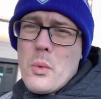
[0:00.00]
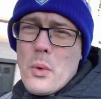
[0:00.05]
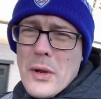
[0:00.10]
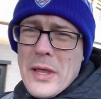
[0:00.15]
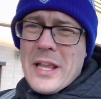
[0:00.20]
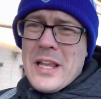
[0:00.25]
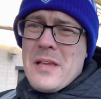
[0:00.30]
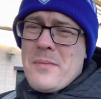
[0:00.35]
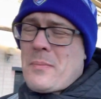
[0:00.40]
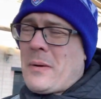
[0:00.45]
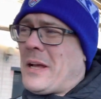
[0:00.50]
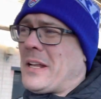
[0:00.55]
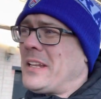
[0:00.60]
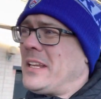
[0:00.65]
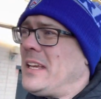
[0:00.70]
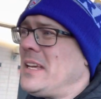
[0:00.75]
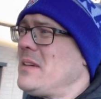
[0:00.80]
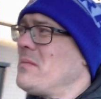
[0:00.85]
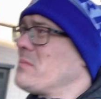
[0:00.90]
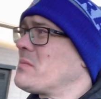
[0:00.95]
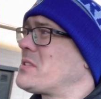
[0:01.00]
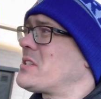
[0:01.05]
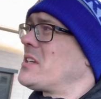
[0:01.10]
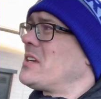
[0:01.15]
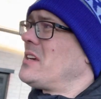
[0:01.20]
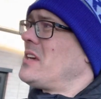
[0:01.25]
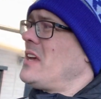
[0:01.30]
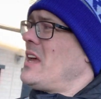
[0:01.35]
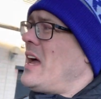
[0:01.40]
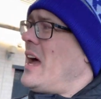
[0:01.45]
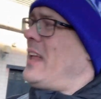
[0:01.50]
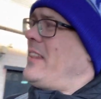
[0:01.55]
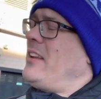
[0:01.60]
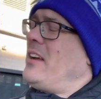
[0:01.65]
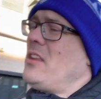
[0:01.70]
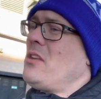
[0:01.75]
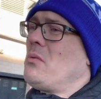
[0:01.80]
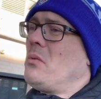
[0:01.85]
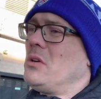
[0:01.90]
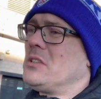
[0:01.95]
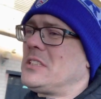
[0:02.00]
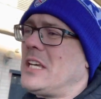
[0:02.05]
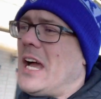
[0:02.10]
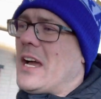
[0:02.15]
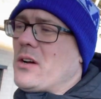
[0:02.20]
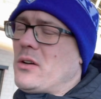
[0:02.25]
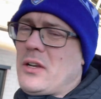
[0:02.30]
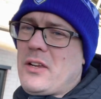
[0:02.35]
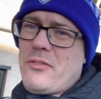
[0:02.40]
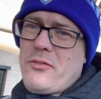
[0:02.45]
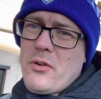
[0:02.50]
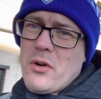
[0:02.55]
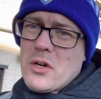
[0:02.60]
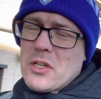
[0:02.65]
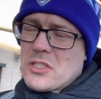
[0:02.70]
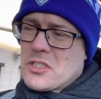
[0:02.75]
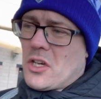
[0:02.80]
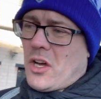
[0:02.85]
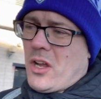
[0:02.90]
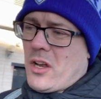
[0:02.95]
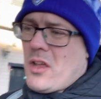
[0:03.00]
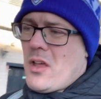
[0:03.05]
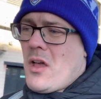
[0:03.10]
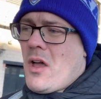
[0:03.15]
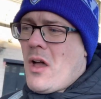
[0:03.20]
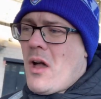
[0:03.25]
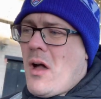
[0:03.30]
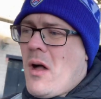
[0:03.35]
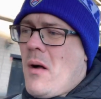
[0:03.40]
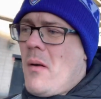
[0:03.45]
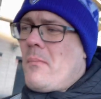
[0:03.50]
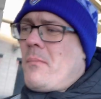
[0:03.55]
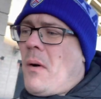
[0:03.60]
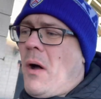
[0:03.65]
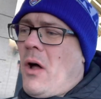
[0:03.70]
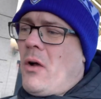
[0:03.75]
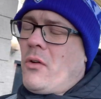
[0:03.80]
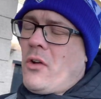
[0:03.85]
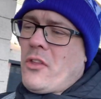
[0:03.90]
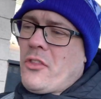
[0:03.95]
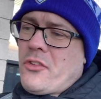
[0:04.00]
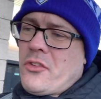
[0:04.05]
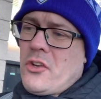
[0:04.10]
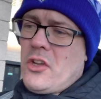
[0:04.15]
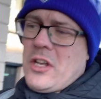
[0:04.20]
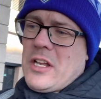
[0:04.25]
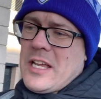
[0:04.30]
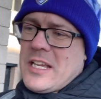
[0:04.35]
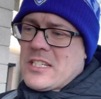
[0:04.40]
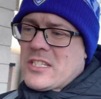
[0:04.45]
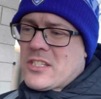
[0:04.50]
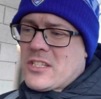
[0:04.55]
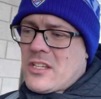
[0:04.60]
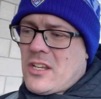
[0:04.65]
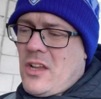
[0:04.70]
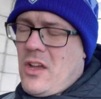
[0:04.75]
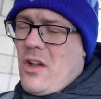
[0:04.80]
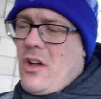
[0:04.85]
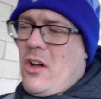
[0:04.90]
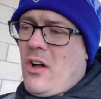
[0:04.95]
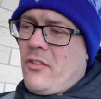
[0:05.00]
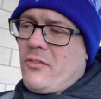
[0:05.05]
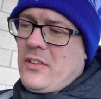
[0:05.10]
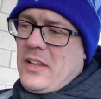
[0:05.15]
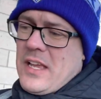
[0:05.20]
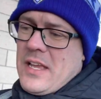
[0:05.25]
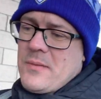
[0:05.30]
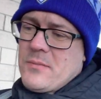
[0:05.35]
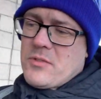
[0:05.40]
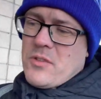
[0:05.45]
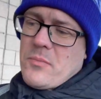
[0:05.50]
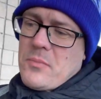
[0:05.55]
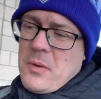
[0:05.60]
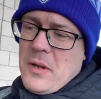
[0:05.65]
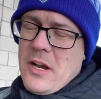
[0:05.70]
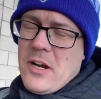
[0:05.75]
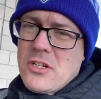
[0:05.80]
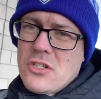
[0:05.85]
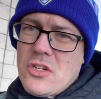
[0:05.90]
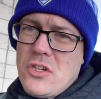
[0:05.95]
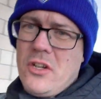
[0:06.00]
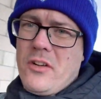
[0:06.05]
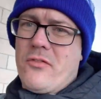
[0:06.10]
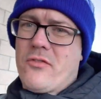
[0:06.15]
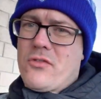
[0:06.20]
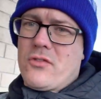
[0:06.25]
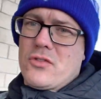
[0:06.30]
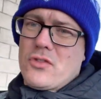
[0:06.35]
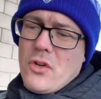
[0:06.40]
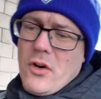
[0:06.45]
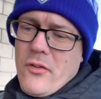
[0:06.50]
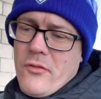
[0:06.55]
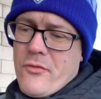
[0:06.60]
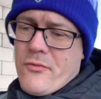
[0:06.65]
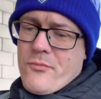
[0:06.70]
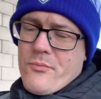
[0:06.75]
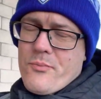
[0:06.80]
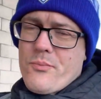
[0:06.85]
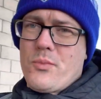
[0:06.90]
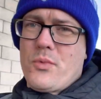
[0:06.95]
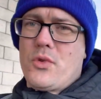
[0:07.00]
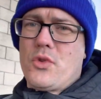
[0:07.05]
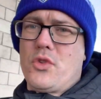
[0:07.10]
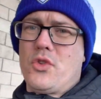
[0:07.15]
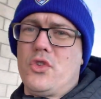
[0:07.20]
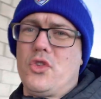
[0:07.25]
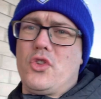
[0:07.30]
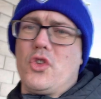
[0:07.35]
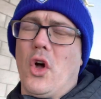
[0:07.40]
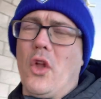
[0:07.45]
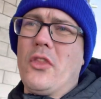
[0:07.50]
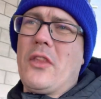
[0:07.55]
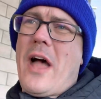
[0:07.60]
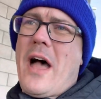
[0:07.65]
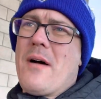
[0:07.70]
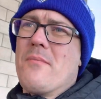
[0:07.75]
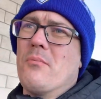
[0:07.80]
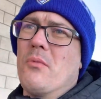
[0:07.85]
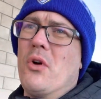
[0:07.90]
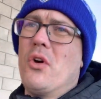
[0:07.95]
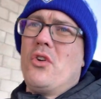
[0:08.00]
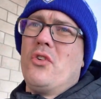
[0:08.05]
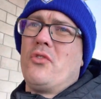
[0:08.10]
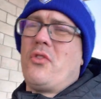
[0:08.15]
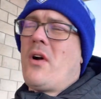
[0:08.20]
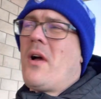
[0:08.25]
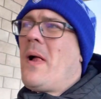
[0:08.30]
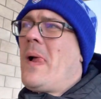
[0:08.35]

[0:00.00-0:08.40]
really big names, and they're the ones I'm going to focus on, but I'll run through a list of names of players who have sort of done that move,